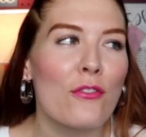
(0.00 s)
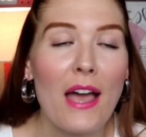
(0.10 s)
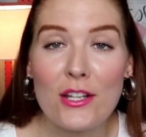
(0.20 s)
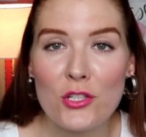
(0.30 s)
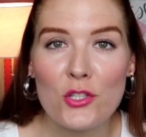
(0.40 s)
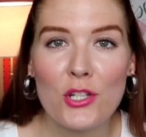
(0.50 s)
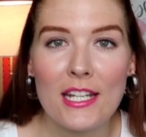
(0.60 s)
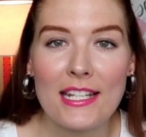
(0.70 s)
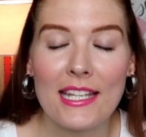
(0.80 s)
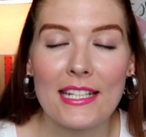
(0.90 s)
fashion
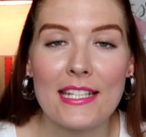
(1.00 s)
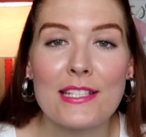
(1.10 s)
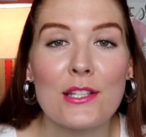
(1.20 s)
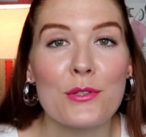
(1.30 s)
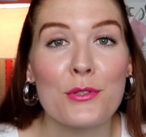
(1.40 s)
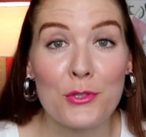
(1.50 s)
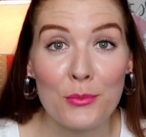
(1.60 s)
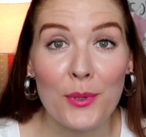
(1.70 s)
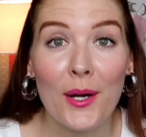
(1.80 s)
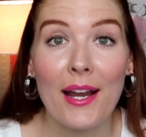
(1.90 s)
trend that is
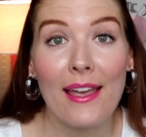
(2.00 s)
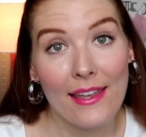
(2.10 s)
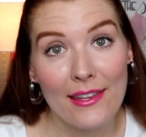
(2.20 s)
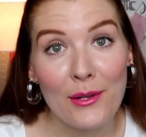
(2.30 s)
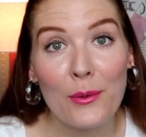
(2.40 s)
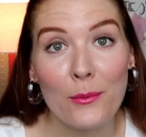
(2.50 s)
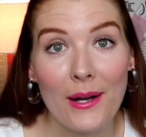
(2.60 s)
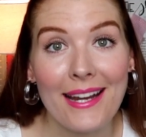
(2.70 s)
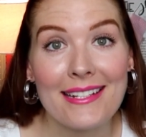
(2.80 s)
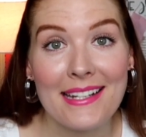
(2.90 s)
super in
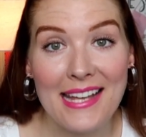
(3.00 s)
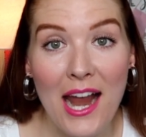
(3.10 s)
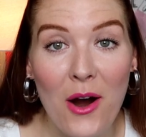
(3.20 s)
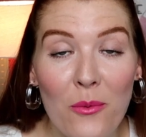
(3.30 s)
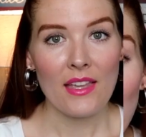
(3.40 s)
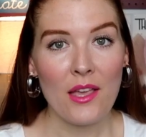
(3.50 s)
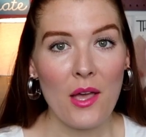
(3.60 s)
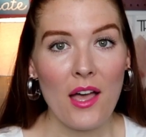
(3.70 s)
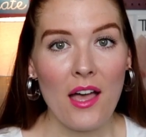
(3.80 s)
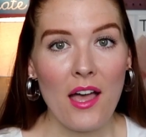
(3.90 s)
right now.
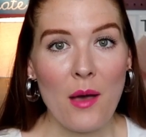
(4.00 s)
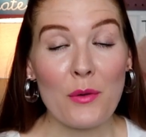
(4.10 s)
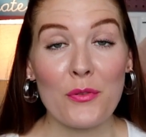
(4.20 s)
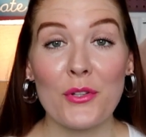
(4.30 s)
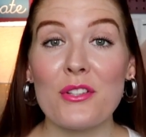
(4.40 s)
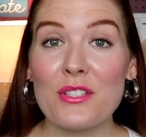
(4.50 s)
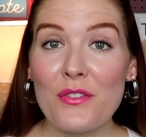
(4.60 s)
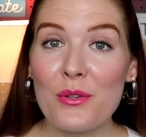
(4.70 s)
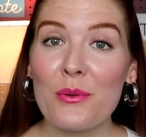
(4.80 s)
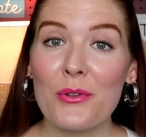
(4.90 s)
But for those
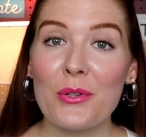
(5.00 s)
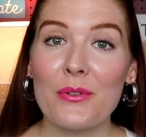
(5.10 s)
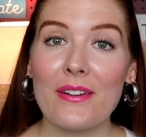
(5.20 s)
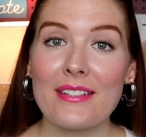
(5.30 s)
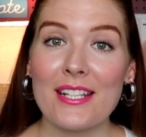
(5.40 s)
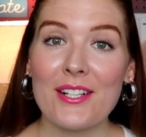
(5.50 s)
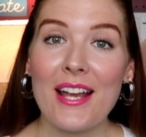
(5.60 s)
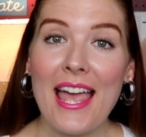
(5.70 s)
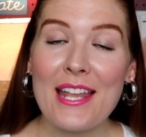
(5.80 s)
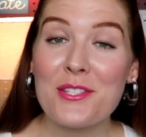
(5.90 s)
of you who are new around
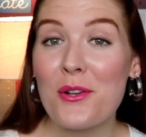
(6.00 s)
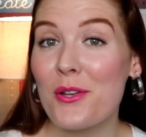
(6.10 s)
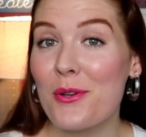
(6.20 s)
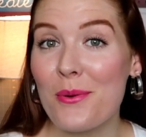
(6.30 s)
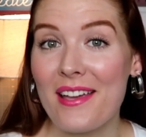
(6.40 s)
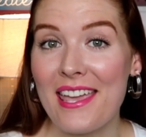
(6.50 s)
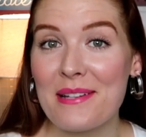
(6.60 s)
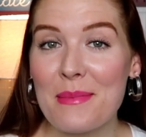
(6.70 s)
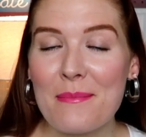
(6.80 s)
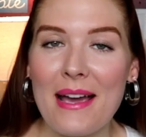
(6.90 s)
here and don't know who I
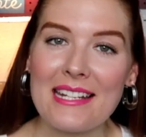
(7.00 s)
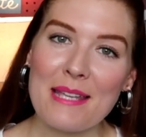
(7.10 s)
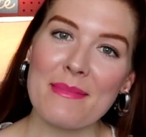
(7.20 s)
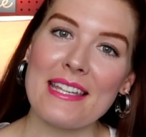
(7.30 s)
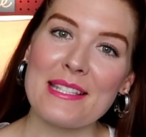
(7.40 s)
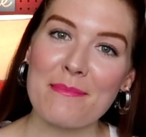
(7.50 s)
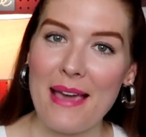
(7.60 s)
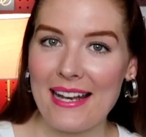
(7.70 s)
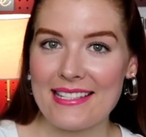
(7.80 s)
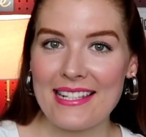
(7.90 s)
am, my name is
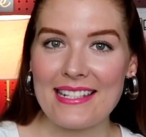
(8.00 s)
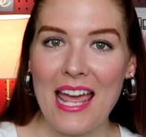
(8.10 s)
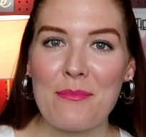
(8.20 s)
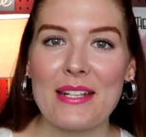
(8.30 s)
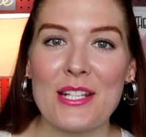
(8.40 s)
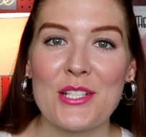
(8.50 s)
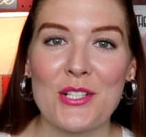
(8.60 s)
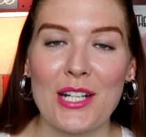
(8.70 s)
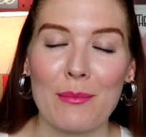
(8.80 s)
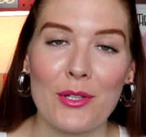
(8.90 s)
Madison. I'm an
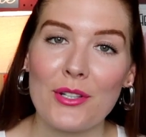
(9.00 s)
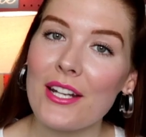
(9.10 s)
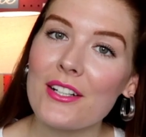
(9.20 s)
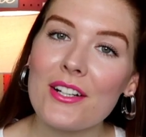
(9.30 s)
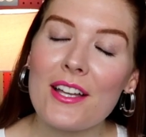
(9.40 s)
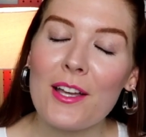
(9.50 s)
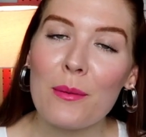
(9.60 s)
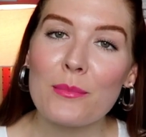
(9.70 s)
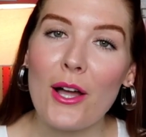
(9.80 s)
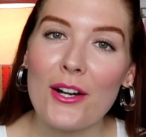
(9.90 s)
Instagram creator,
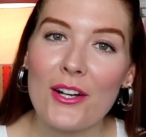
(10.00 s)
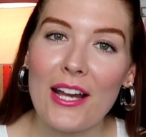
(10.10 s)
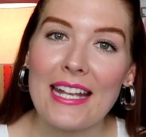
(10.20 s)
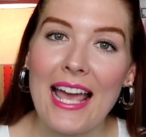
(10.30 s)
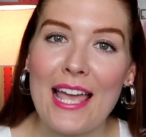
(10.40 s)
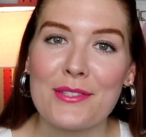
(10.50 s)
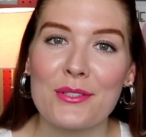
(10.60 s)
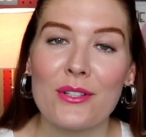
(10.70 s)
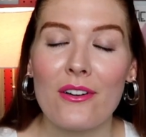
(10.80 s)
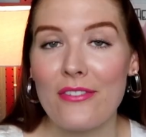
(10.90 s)
blogger, and high
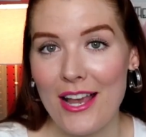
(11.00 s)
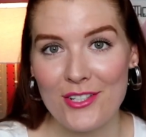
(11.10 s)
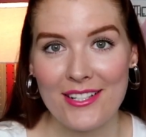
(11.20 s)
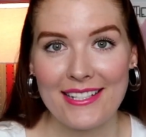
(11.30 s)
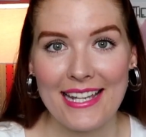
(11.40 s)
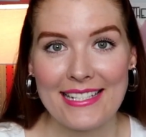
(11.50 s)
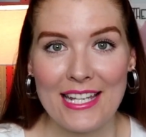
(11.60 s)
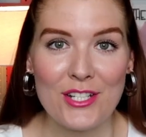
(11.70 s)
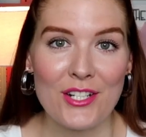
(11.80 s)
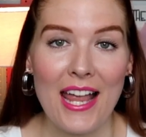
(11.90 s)
school fashion design
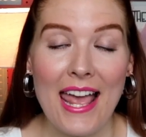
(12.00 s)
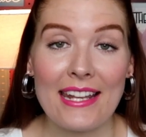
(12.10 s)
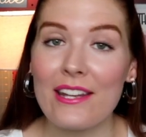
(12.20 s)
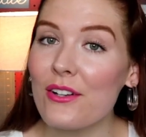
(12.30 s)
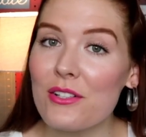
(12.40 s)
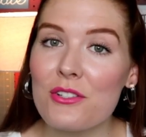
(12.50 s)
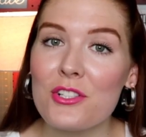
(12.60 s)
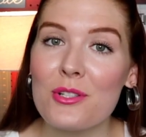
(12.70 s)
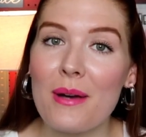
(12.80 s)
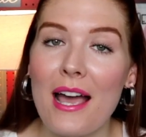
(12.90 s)
teacher. And here on
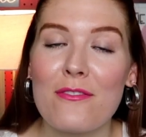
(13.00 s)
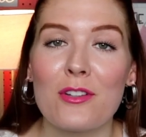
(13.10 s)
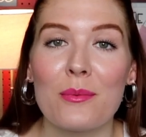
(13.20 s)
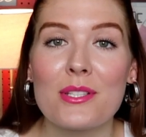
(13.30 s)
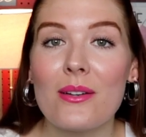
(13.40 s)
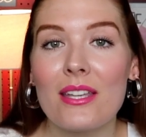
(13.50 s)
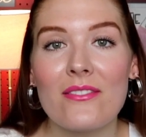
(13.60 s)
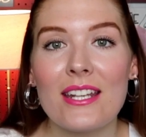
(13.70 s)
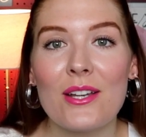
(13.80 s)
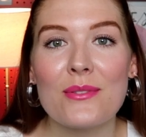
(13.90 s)
YouTube, I film sewing
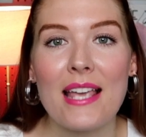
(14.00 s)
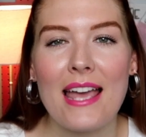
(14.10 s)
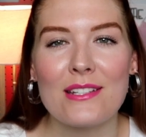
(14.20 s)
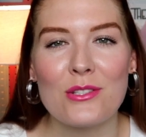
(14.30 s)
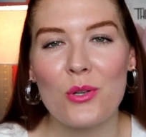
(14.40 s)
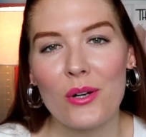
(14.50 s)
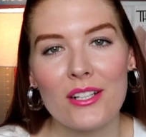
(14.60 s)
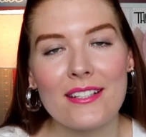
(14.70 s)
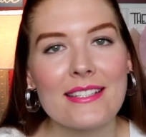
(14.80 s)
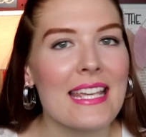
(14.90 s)
videos and
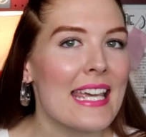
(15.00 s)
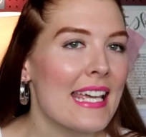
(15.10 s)
tutorials,